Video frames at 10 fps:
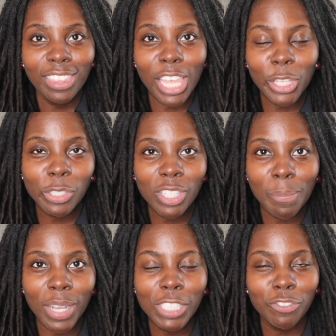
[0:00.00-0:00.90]
Thank you
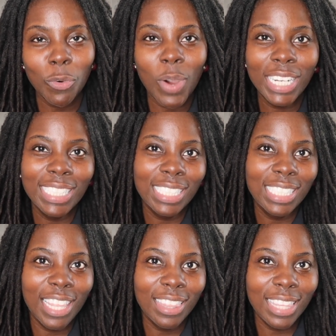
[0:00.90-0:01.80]
so much for
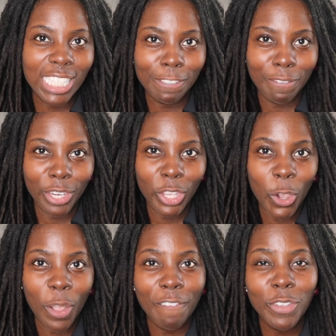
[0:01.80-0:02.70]
watching this
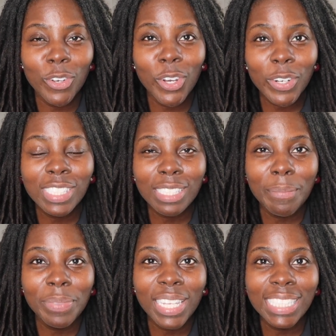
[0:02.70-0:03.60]
video. If you learned
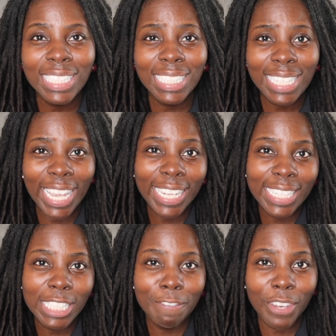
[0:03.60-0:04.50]
something today
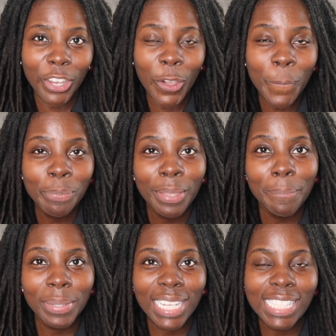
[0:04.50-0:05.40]
in this video,
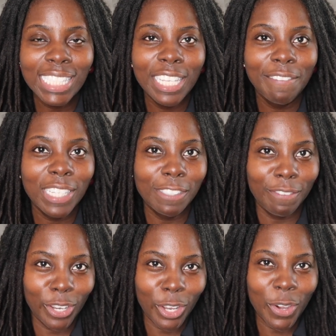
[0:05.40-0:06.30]
please give this
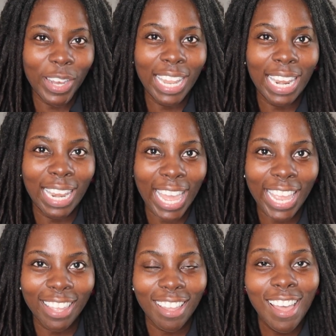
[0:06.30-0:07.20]
video a
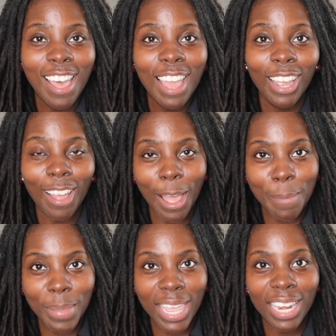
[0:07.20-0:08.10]
like,
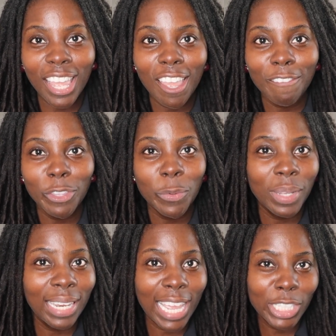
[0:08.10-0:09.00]
Comment if you
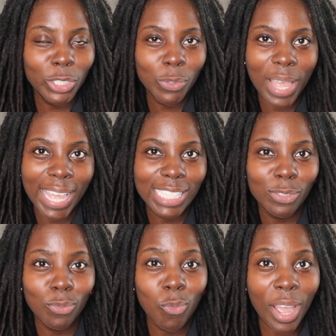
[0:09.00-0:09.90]
would like to
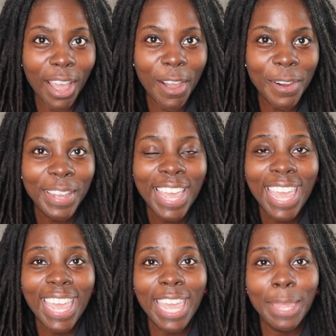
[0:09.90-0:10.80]
as well.
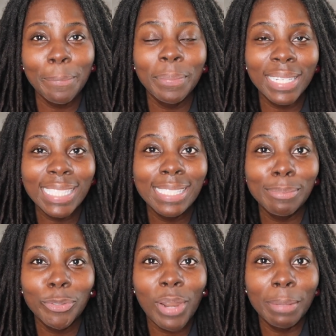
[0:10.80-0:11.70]
And please
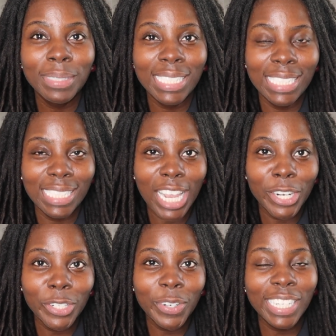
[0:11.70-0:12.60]
subscribe to this
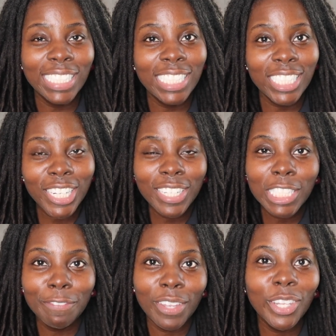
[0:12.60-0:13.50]
channel and share
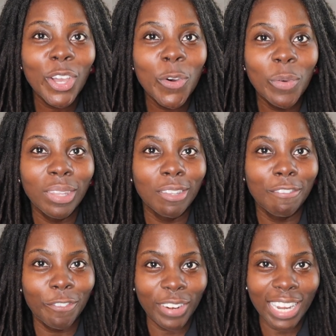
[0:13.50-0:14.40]
this video with a
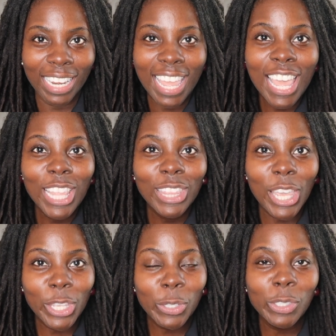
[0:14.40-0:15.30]
friend.
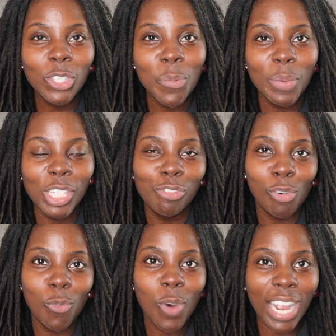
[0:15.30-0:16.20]
Thank you so much
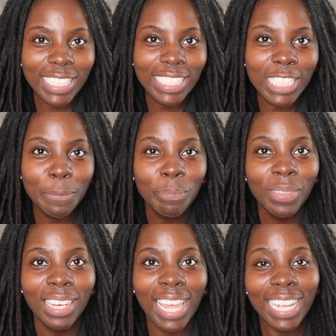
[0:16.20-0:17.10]
for watching.
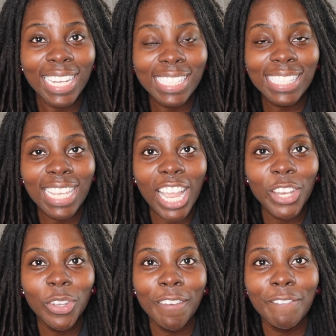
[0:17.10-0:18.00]
Like I
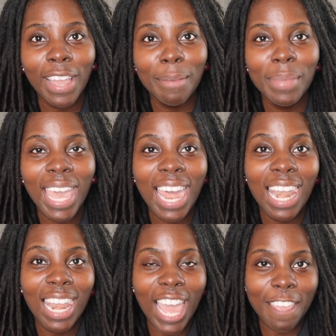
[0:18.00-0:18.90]
said, you can find me at
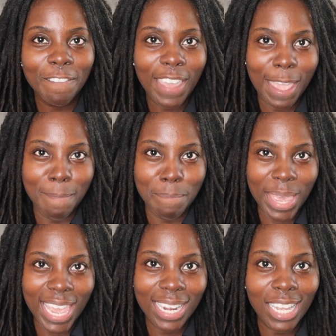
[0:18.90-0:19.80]

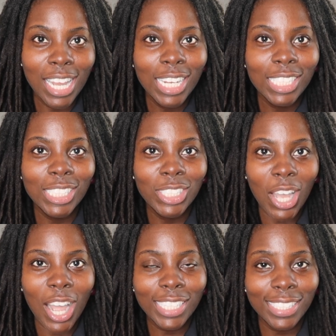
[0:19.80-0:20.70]

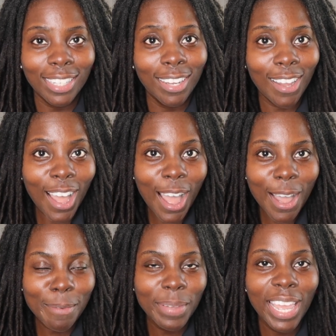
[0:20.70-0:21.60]

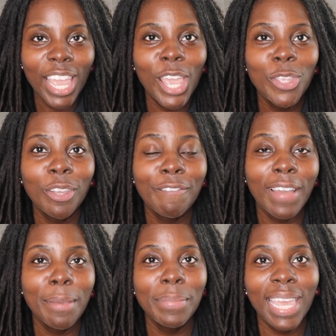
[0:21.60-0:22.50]
lifeandmed.com, and you can
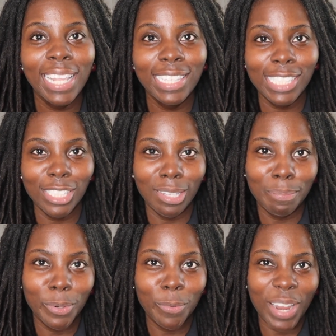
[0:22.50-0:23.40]
find me at this
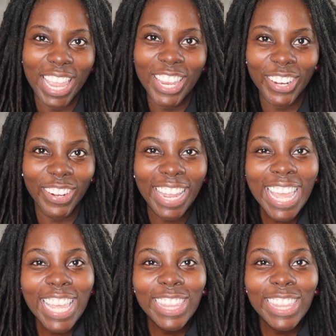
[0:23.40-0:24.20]
number right here.